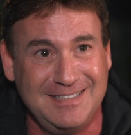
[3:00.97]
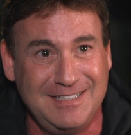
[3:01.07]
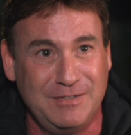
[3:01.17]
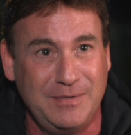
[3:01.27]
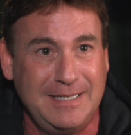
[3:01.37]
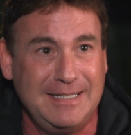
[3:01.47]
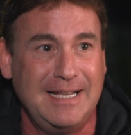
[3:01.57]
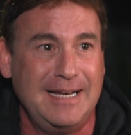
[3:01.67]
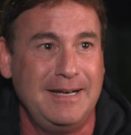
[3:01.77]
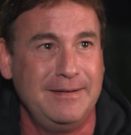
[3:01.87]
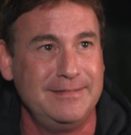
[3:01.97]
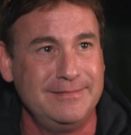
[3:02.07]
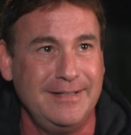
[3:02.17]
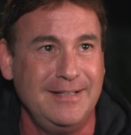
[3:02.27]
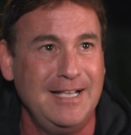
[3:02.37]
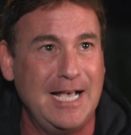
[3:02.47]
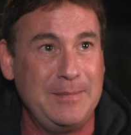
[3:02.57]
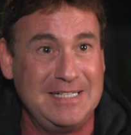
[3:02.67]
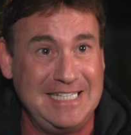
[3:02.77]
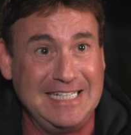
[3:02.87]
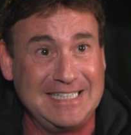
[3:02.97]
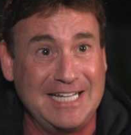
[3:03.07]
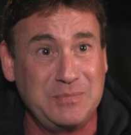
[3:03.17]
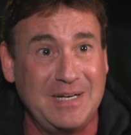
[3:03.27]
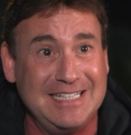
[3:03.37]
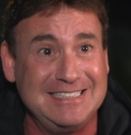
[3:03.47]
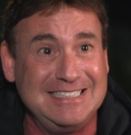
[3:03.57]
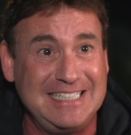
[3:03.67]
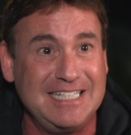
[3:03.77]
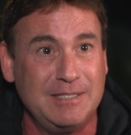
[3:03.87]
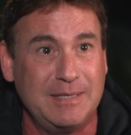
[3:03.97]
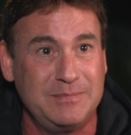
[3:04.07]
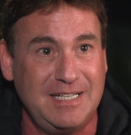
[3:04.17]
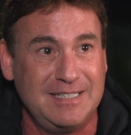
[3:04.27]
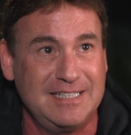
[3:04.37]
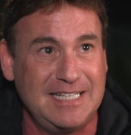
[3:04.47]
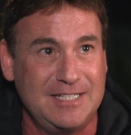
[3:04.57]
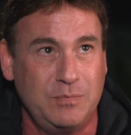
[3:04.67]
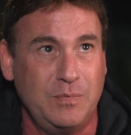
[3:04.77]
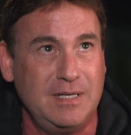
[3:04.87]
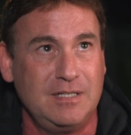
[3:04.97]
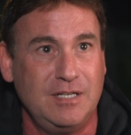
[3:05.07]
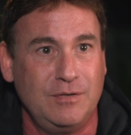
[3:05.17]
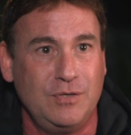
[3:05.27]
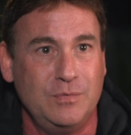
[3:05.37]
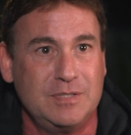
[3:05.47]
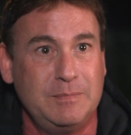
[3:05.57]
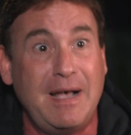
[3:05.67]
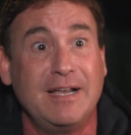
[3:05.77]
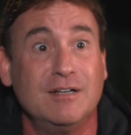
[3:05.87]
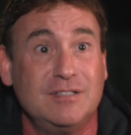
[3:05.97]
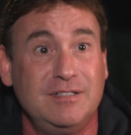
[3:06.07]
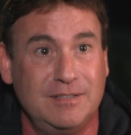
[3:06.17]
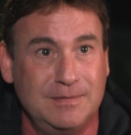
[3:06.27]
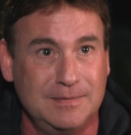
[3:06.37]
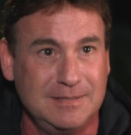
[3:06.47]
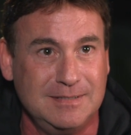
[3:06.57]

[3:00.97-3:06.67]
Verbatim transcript: you know, and I'm not saying that that's what I did. I'm saying that that's what, you know, you aspire to do.